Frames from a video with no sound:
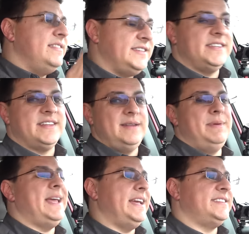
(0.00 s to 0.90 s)
this is going to
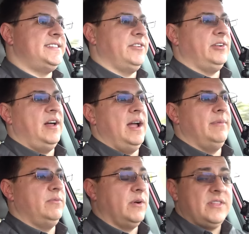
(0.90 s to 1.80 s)
be a serial
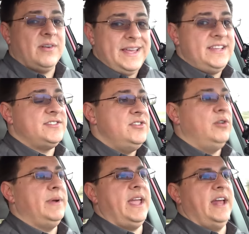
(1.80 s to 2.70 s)
hybrid where there is
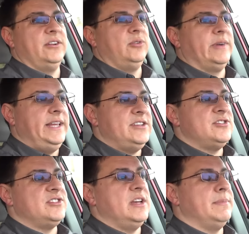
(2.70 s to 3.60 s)
no mechanical
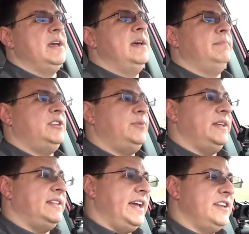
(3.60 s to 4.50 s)
relationship
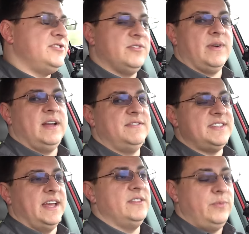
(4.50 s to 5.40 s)
between the engine
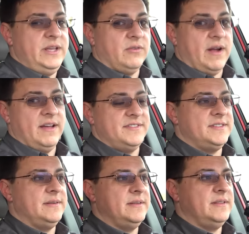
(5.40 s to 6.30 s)
revs and the wheel
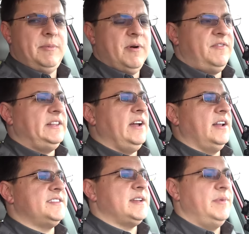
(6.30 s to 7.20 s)
revs. To be perfectly
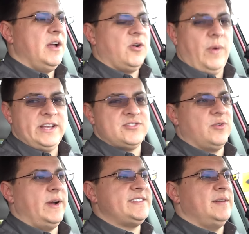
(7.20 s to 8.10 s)
honest, I'm not quite
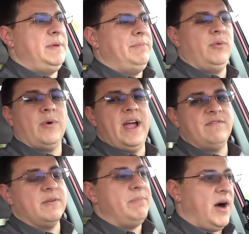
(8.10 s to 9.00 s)
sure why some people were
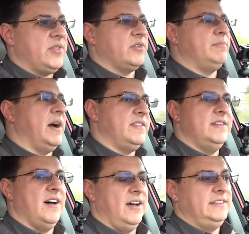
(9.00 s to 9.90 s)
ever bothered by the
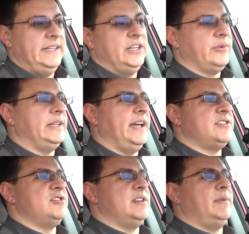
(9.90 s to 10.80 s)
non-linear
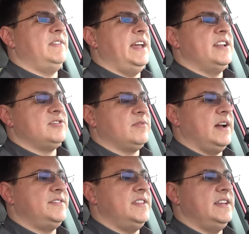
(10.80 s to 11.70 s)
relationship of the engine
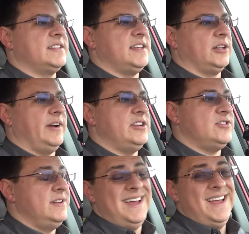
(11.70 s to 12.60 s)
revs and the acceleration.